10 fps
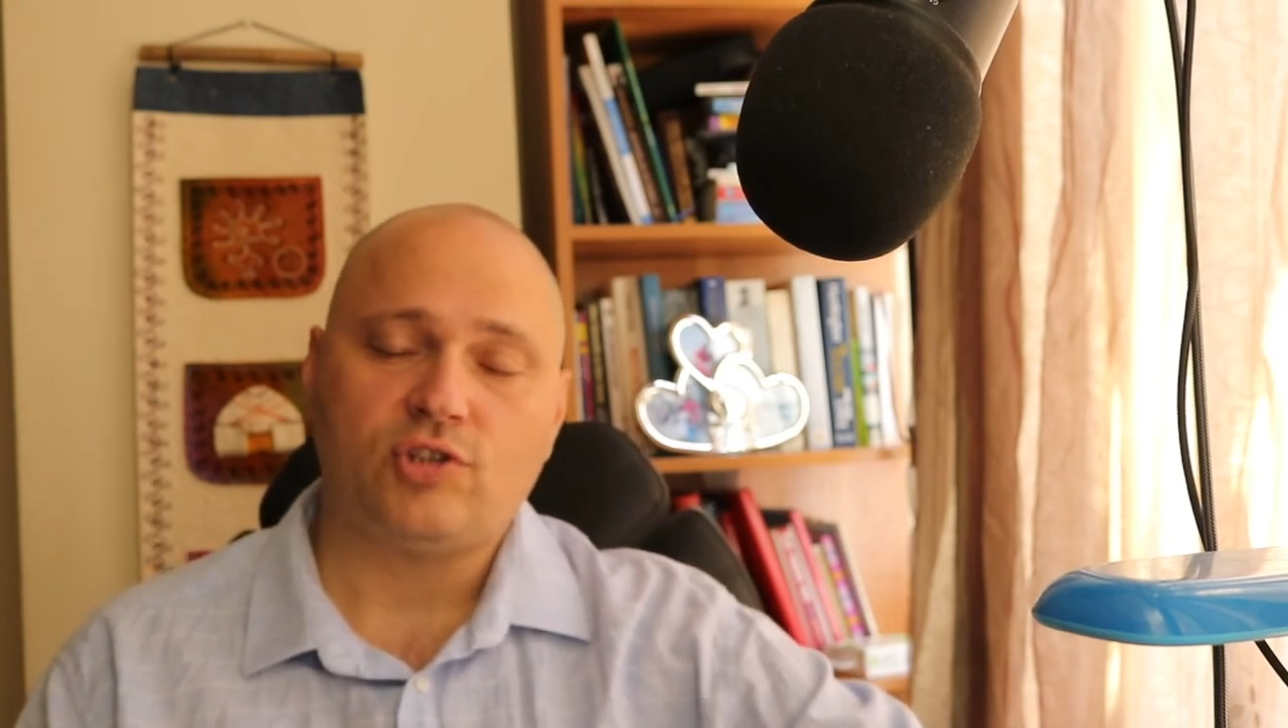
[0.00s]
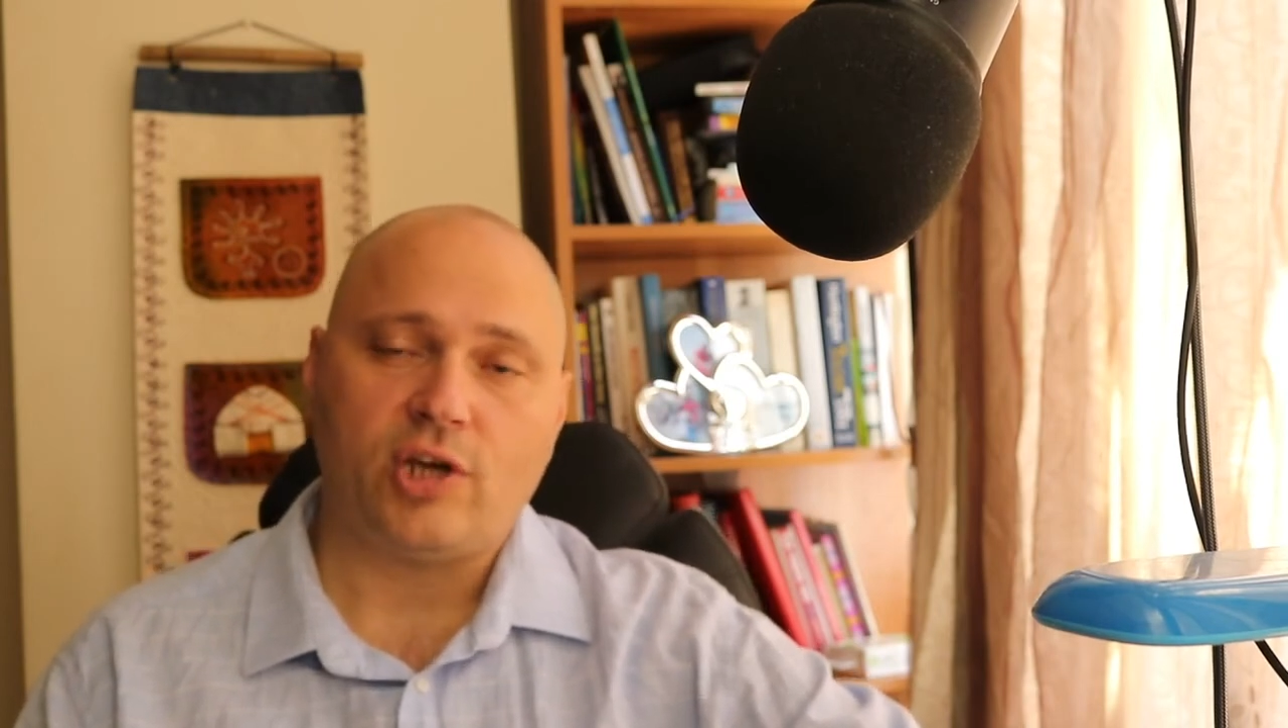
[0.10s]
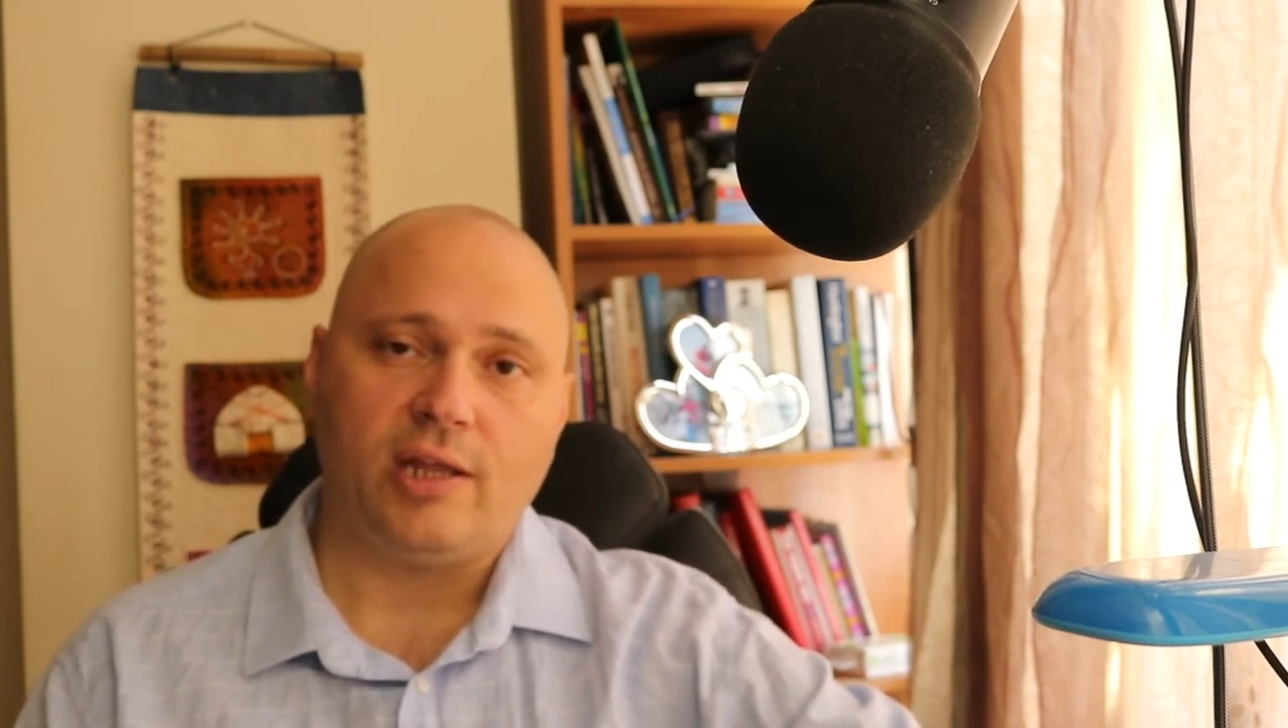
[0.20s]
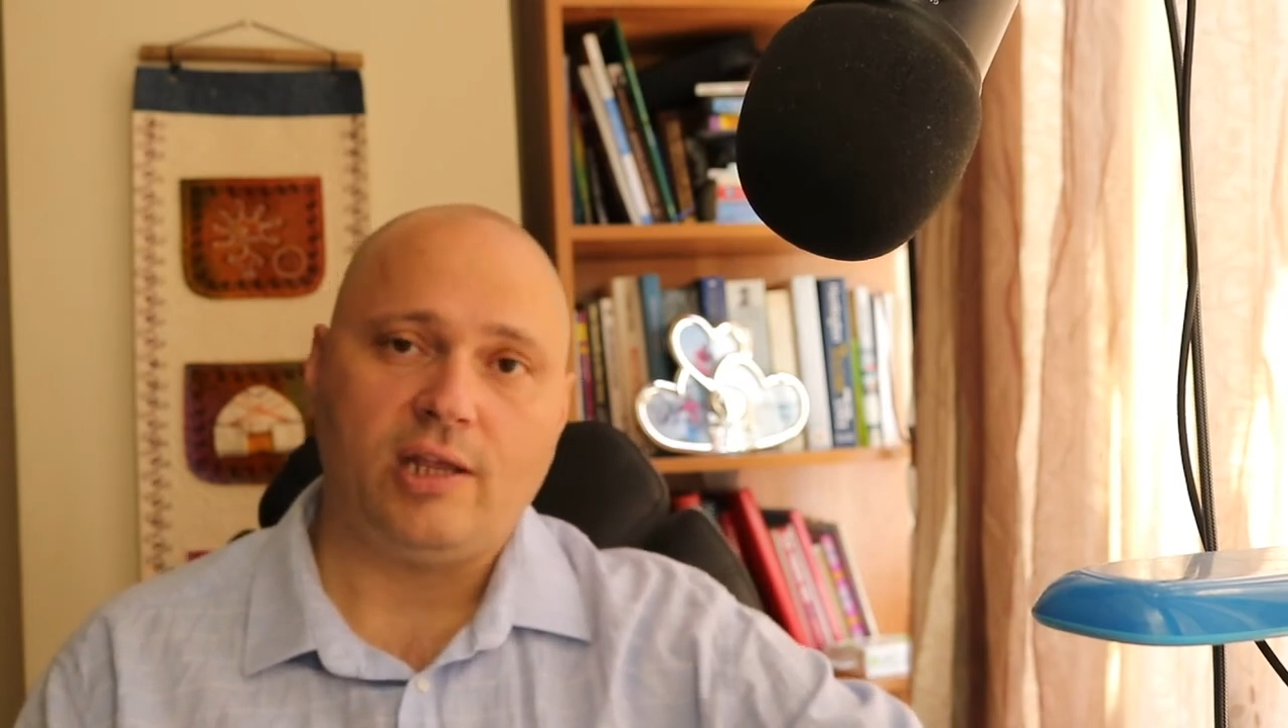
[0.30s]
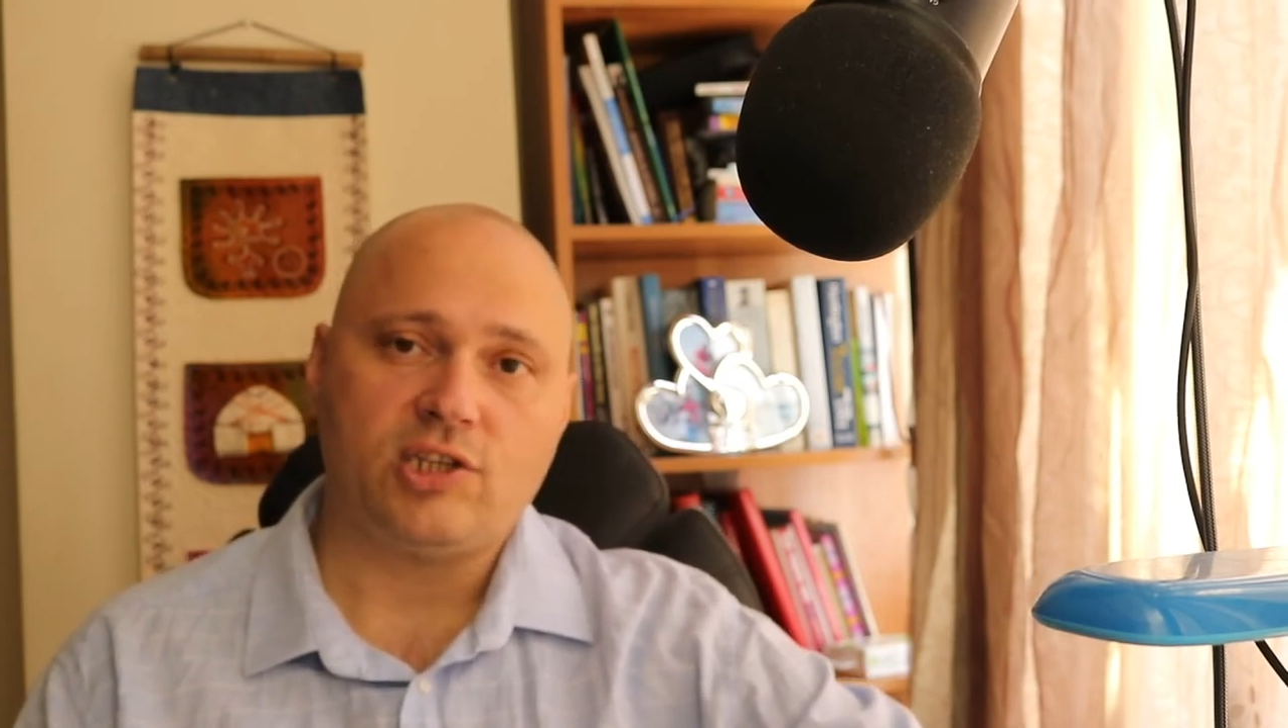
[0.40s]

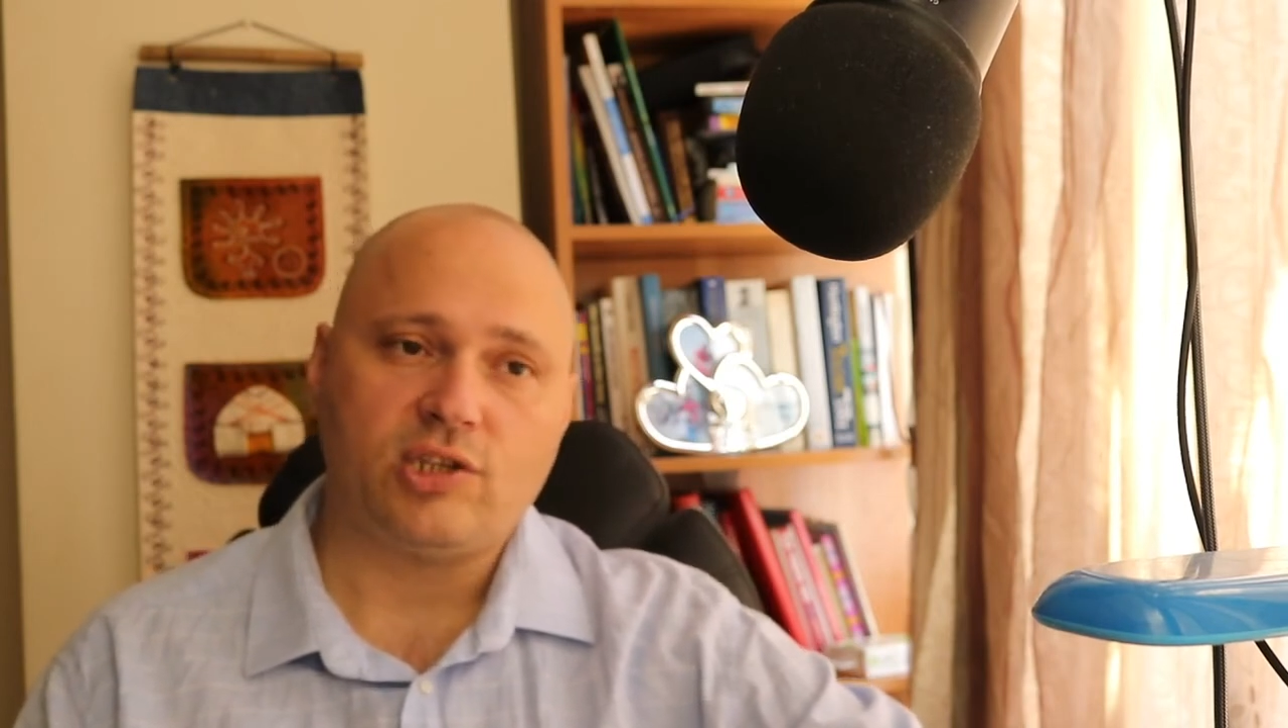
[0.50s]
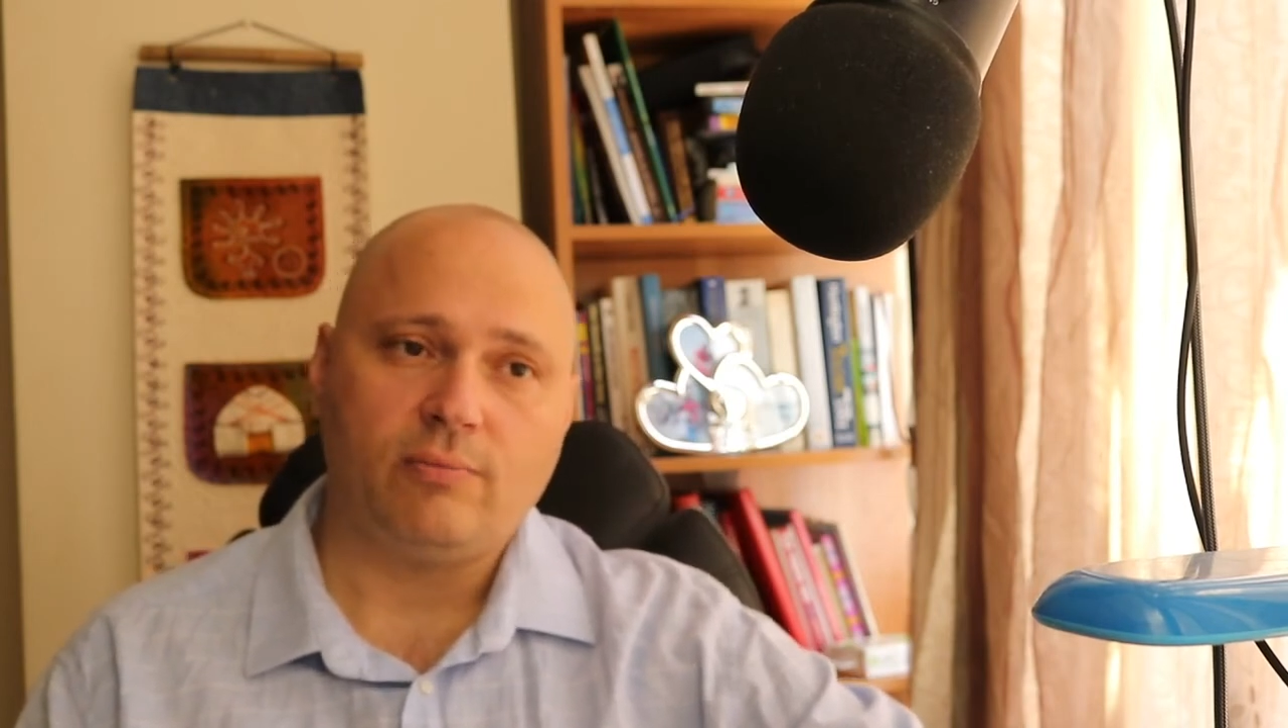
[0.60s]
Chinese